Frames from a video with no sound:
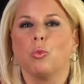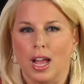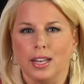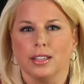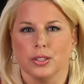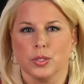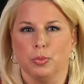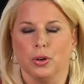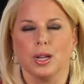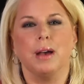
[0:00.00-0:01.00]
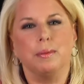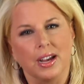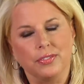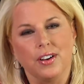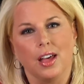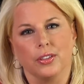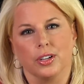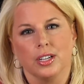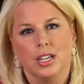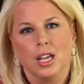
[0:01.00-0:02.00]
writing this book about my
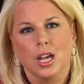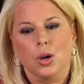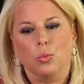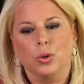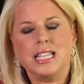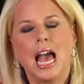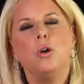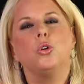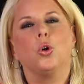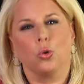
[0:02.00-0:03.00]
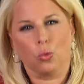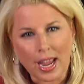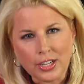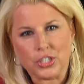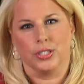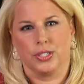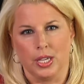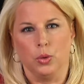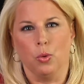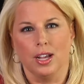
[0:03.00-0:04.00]
father was how courageous
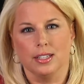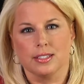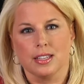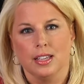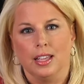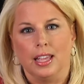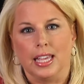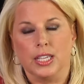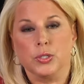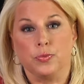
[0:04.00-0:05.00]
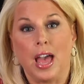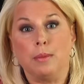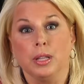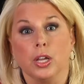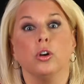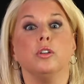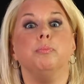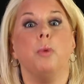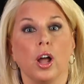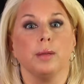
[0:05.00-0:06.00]
he was. His family could
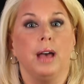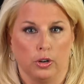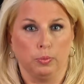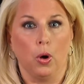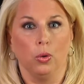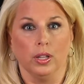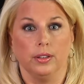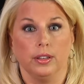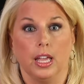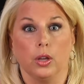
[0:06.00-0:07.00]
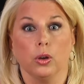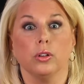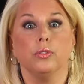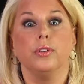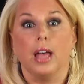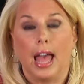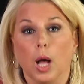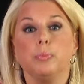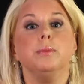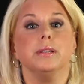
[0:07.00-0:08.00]
have bought him out of Poland. They could have
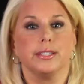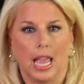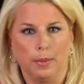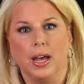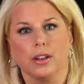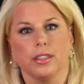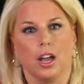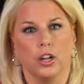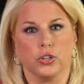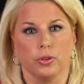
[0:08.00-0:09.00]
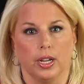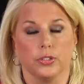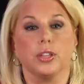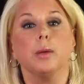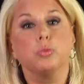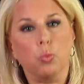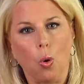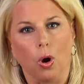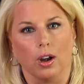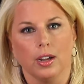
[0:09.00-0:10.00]
helped him escape out of the country, escaped
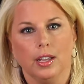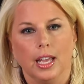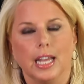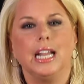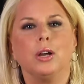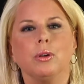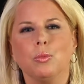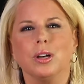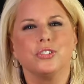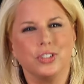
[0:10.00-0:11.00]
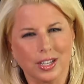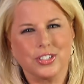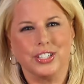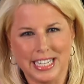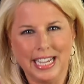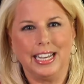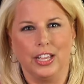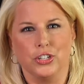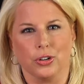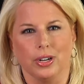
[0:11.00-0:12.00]
war. And here he was just a
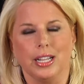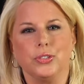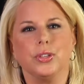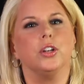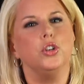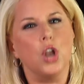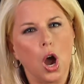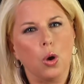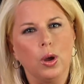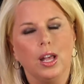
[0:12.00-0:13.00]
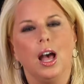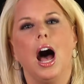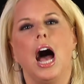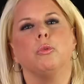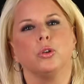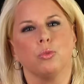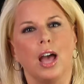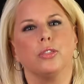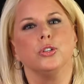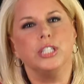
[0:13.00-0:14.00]
teenager, and he said, No, I would
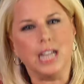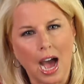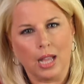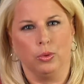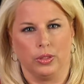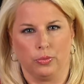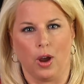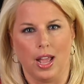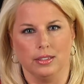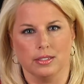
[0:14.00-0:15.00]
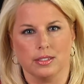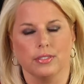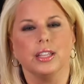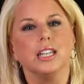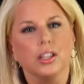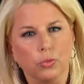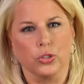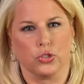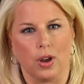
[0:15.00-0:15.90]
rather die with friends than live with